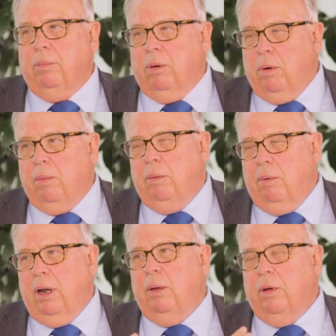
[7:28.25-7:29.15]
But what we
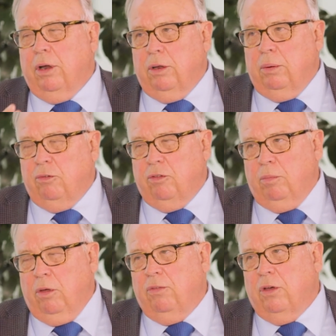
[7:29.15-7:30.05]
really want to do is to
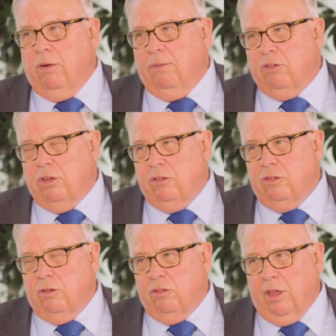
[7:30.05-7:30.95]
move the
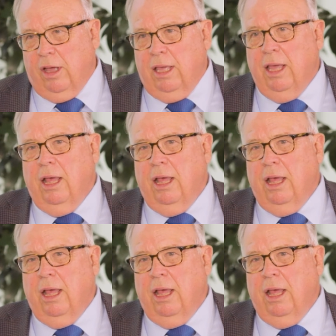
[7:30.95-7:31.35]
conversation to say,